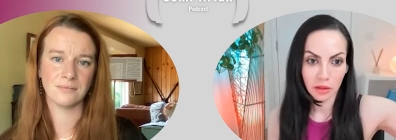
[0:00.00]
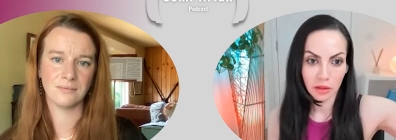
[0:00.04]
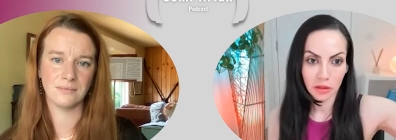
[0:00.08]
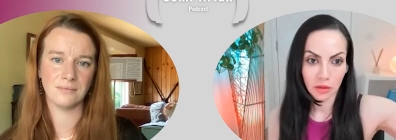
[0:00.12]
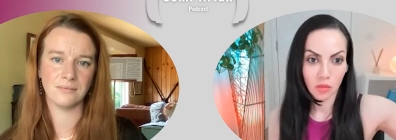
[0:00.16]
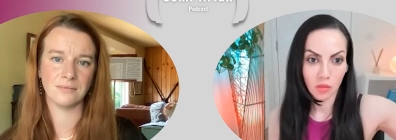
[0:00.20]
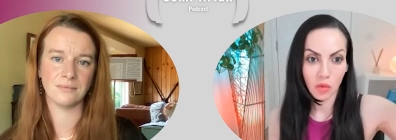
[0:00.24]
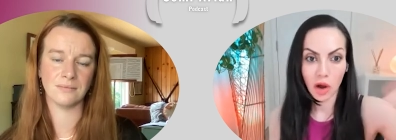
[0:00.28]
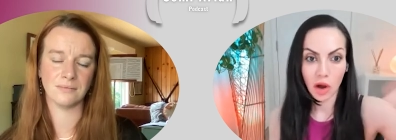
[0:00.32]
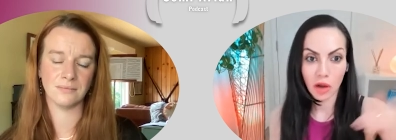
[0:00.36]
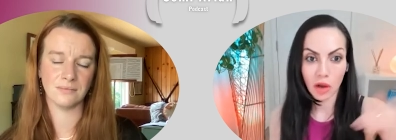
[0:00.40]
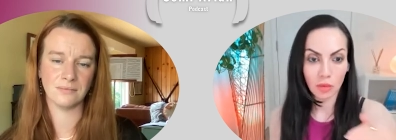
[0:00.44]
Speaker 1: mm-hmm.
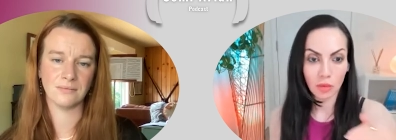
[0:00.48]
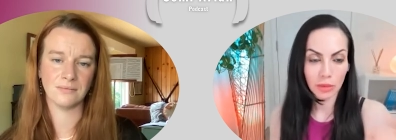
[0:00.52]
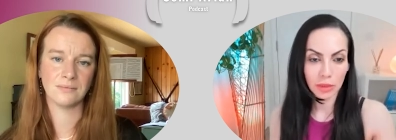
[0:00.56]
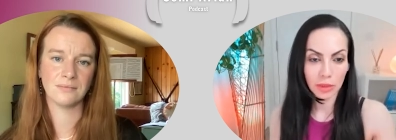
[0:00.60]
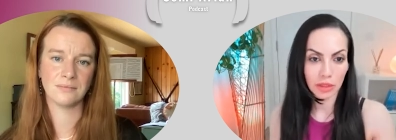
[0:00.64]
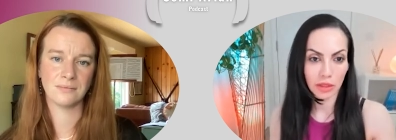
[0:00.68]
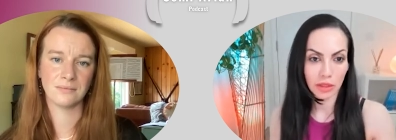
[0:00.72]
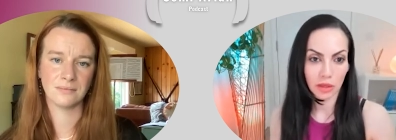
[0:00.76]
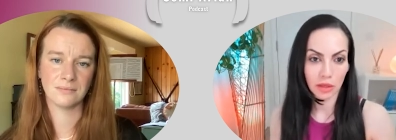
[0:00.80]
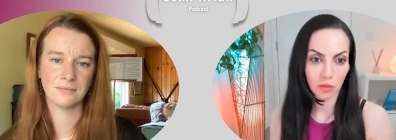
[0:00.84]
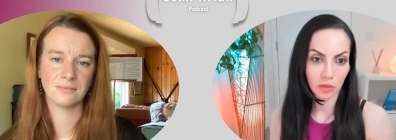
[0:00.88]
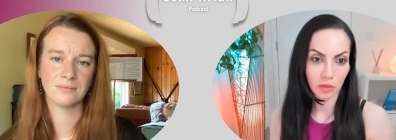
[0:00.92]
why women
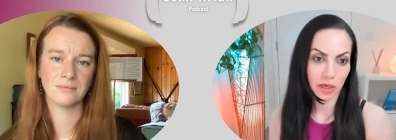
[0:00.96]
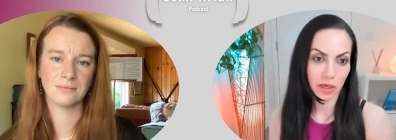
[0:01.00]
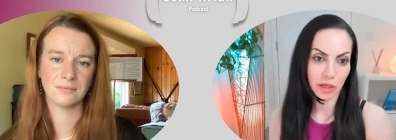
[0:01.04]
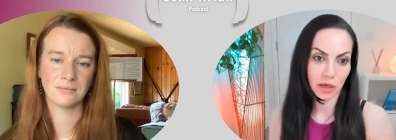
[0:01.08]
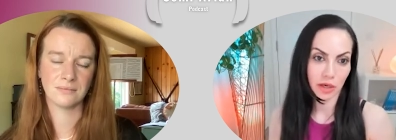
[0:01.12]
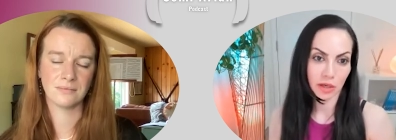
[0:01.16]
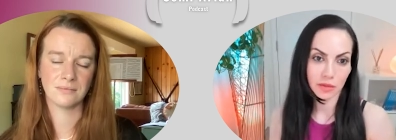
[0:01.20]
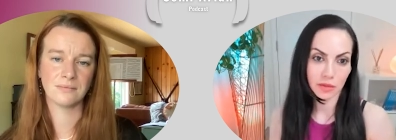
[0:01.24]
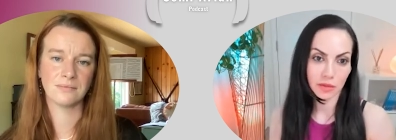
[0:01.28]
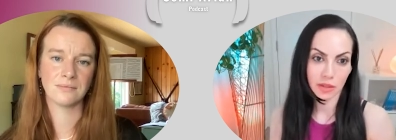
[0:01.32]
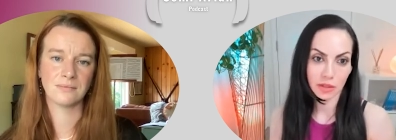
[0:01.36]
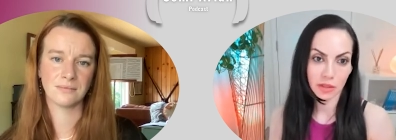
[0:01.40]
were not
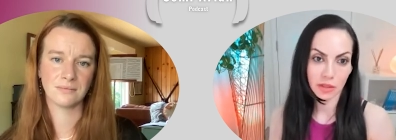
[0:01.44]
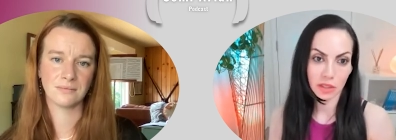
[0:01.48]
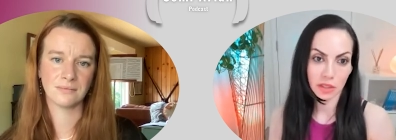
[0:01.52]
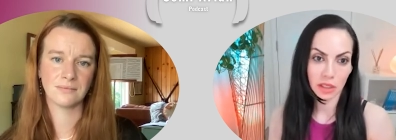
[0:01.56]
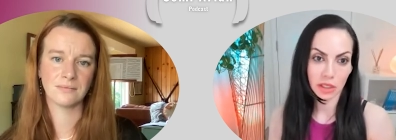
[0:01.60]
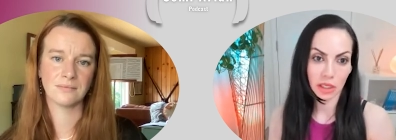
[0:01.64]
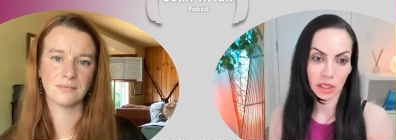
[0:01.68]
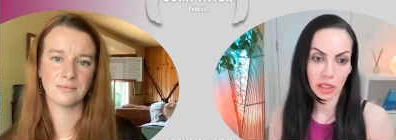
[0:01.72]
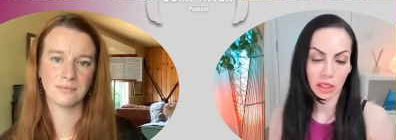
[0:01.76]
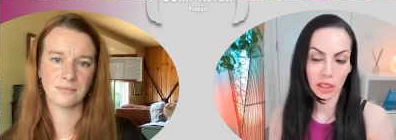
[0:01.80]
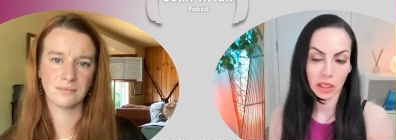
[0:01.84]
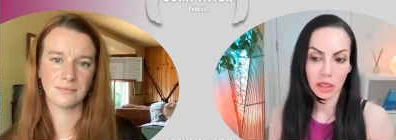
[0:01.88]

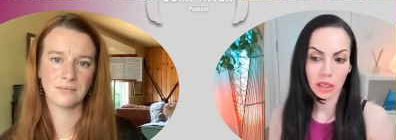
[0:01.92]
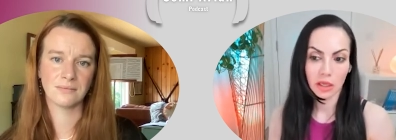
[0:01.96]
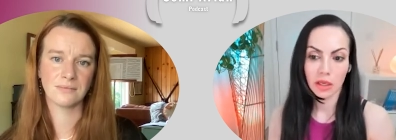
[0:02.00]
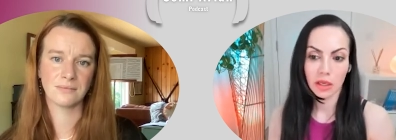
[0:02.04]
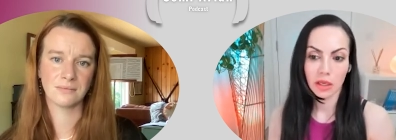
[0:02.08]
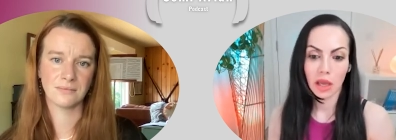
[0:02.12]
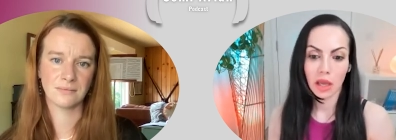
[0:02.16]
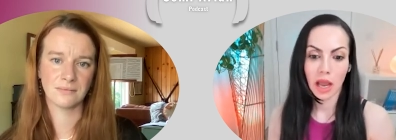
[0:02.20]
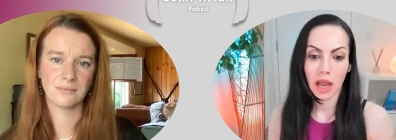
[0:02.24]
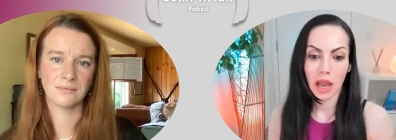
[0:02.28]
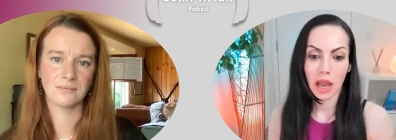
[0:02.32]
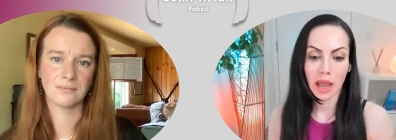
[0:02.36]
succeeding,
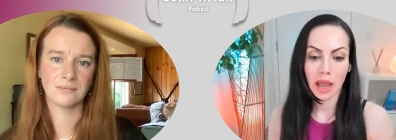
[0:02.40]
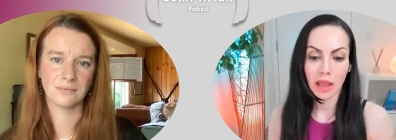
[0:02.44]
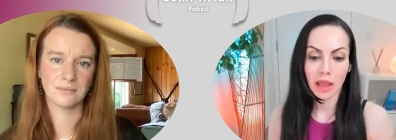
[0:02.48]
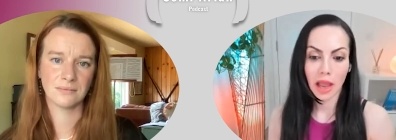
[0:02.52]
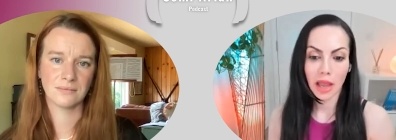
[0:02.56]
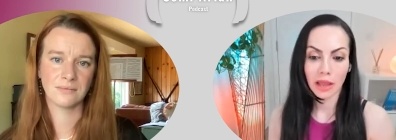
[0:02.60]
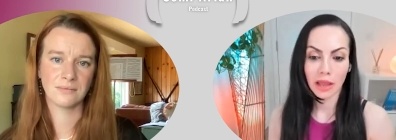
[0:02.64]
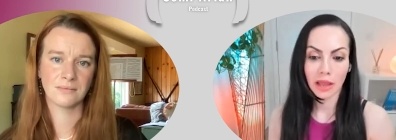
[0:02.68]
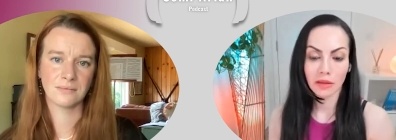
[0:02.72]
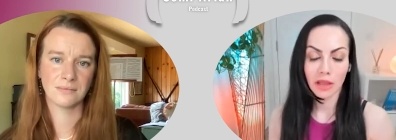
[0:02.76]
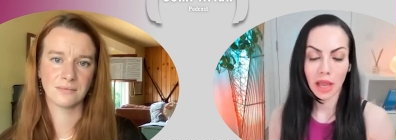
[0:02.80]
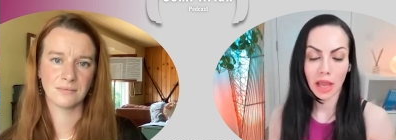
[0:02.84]

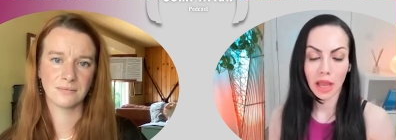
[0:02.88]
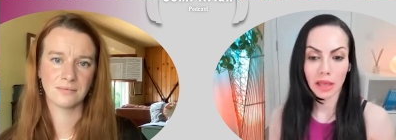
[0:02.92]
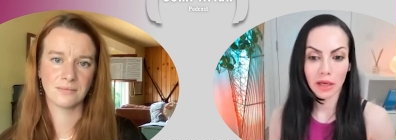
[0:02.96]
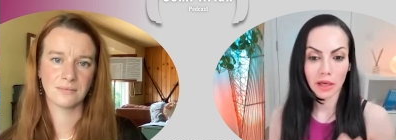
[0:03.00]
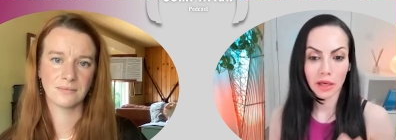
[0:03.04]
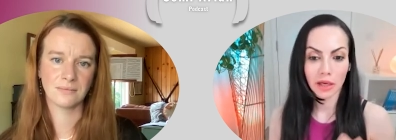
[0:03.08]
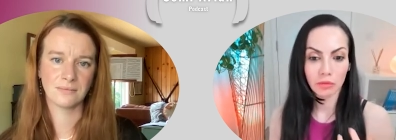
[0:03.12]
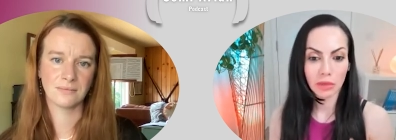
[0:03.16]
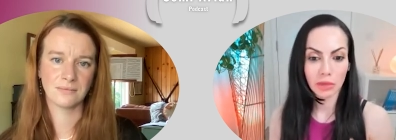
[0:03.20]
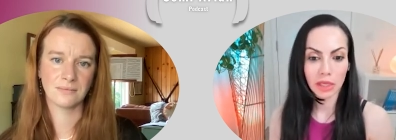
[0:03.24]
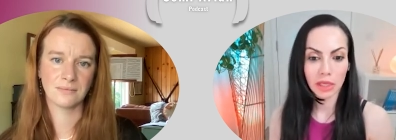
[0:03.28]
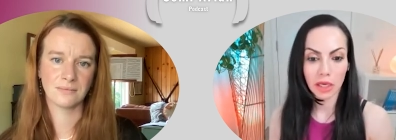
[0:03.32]
and I
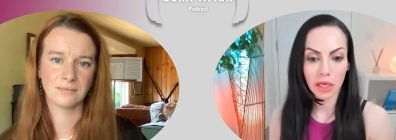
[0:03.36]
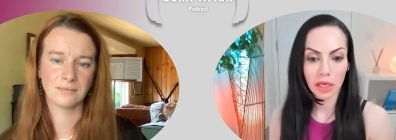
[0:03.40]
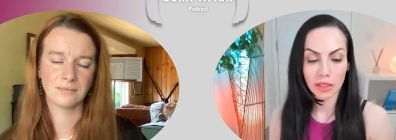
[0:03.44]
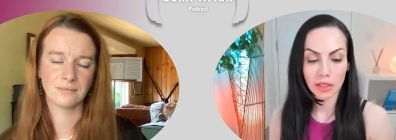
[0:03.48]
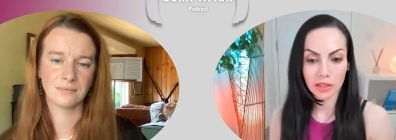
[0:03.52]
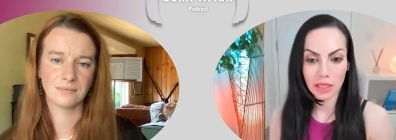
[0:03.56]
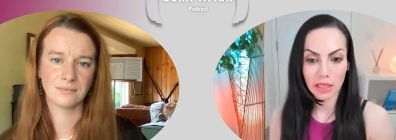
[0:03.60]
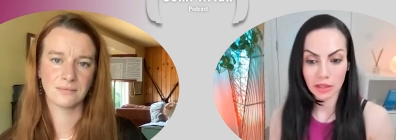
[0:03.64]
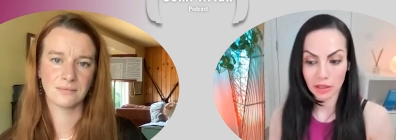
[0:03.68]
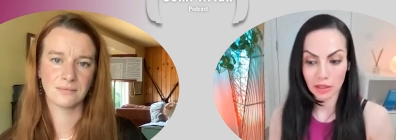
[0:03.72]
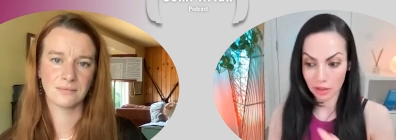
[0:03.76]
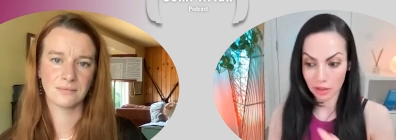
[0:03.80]
realized
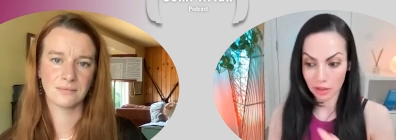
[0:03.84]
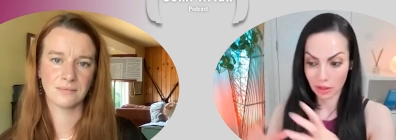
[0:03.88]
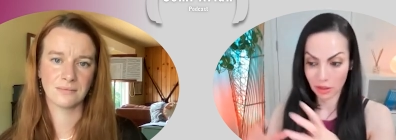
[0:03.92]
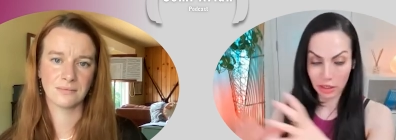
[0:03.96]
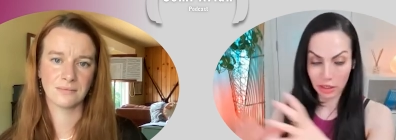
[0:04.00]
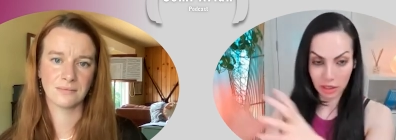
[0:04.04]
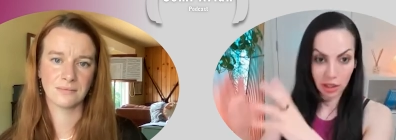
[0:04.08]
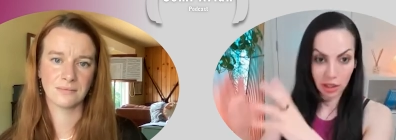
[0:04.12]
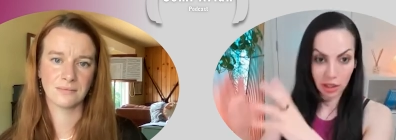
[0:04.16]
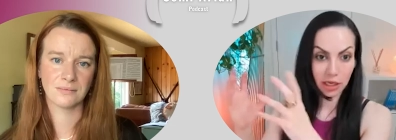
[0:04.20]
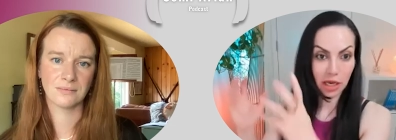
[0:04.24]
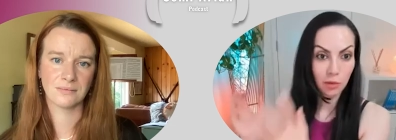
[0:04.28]
that I
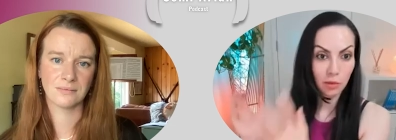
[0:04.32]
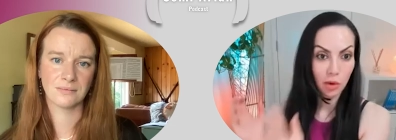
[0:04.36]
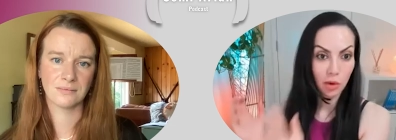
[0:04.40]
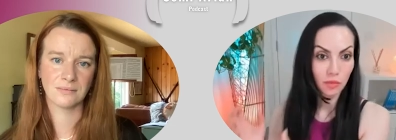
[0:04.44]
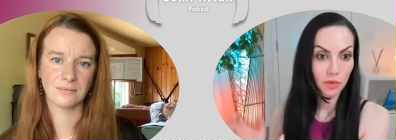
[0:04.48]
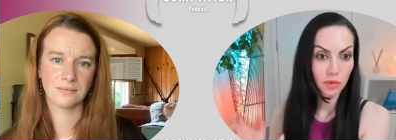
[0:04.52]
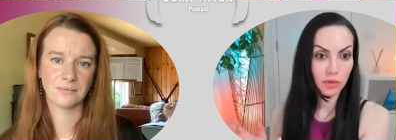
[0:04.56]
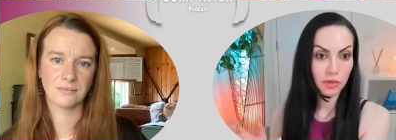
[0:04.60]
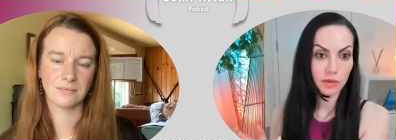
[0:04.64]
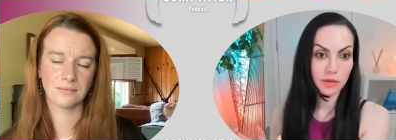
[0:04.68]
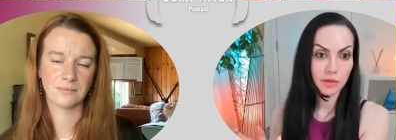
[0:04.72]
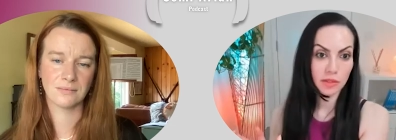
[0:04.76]
came up with
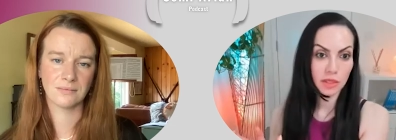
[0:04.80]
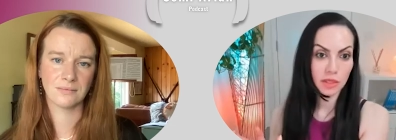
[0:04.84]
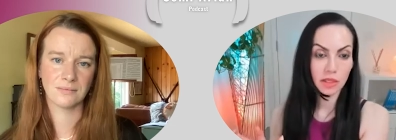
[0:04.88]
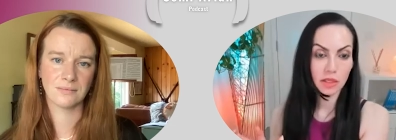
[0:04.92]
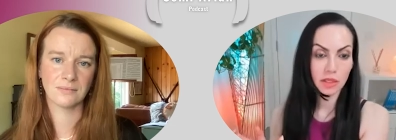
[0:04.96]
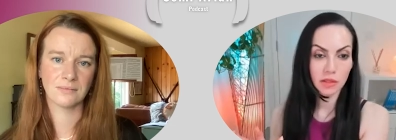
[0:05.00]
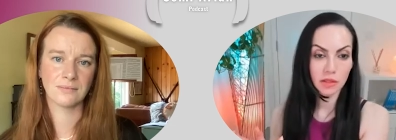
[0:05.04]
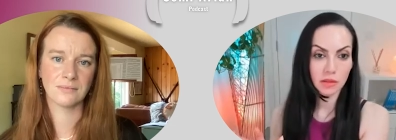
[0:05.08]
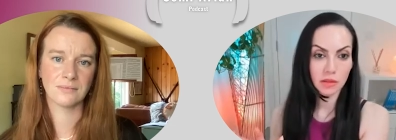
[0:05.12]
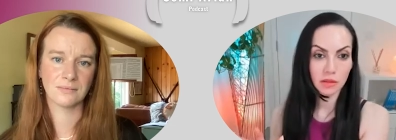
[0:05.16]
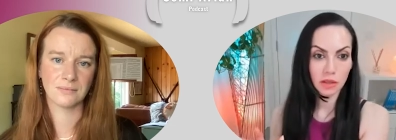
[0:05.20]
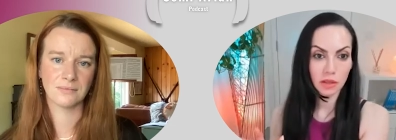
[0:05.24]
those
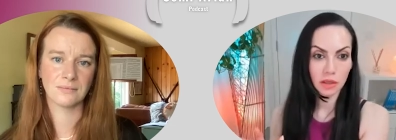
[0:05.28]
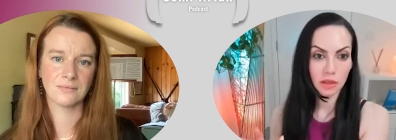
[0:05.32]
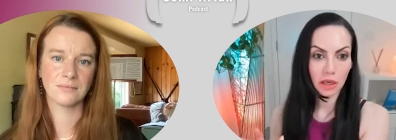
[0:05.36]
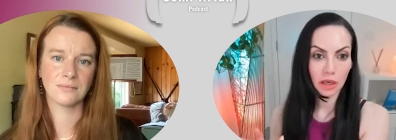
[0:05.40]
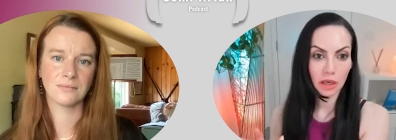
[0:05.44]
6